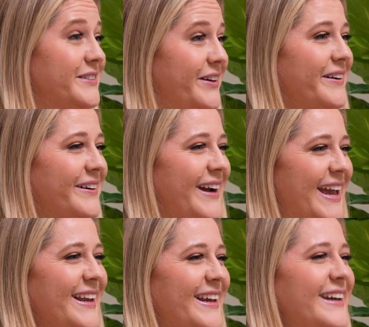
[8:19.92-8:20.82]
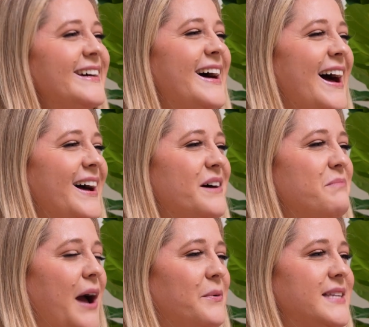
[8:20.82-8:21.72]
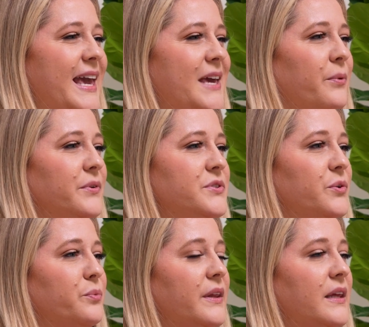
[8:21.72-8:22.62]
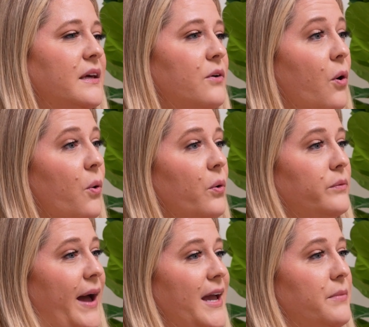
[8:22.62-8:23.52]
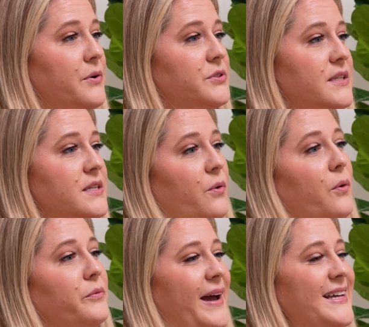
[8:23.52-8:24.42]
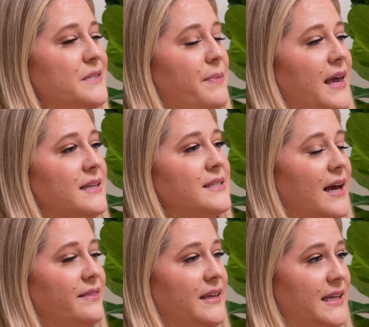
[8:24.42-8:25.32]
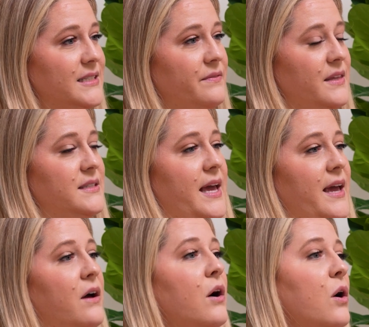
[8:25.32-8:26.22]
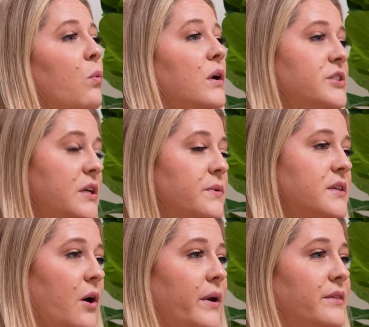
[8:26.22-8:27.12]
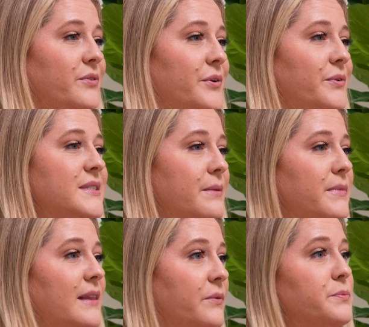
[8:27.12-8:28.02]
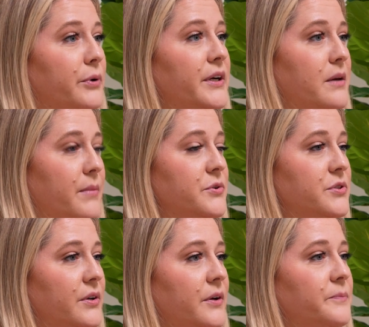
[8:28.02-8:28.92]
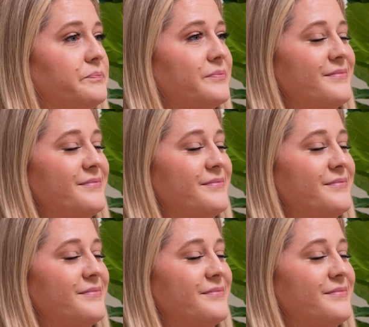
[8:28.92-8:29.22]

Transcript: our daughter, Annie. I was able to really hold my emotions and hold my space at the end of the day while she was going through something that was pretty emotional.